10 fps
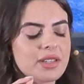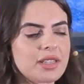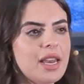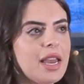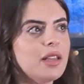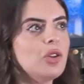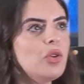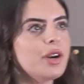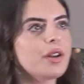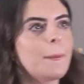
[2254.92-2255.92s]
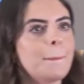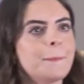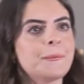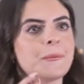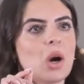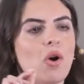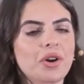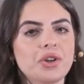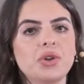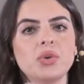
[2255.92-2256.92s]
to say, Lord,
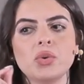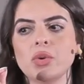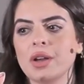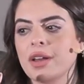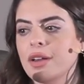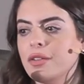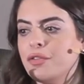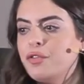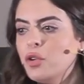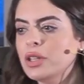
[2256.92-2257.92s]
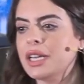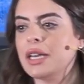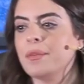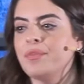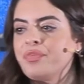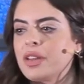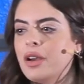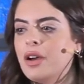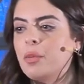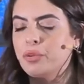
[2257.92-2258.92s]
are you fully
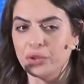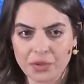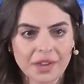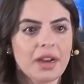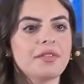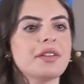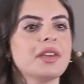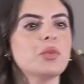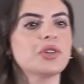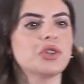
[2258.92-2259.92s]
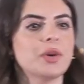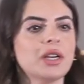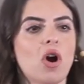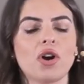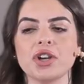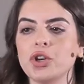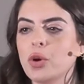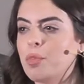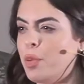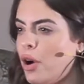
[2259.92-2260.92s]
approving everything we're doing? Are you
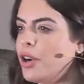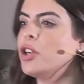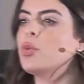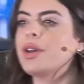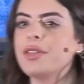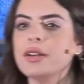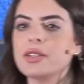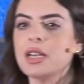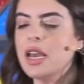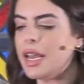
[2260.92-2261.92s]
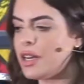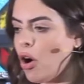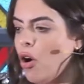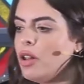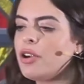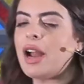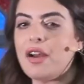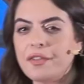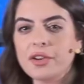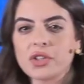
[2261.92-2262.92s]
a partner with us in all our
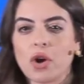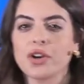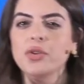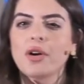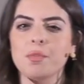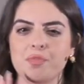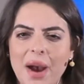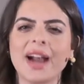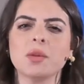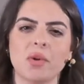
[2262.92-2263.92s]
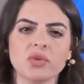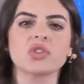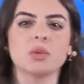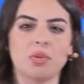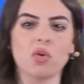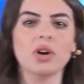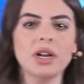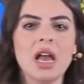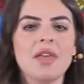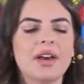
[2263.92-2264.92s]
efforts? Are you our backbone
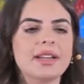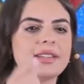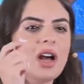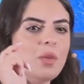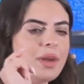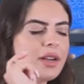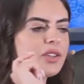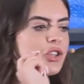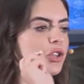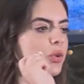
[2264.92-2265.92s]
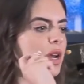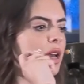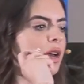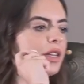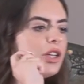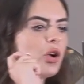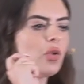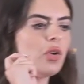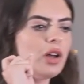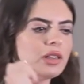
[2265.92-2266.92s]
support that is helping us to, you
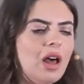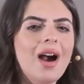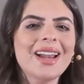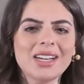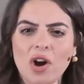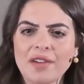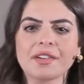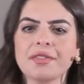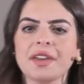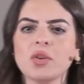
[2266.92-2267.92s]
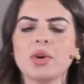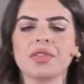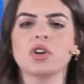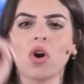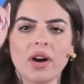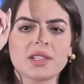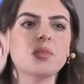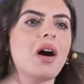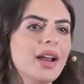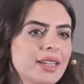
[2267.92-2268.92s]
know, align everything with God's
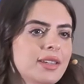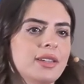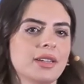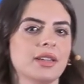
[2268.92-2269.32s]
mind?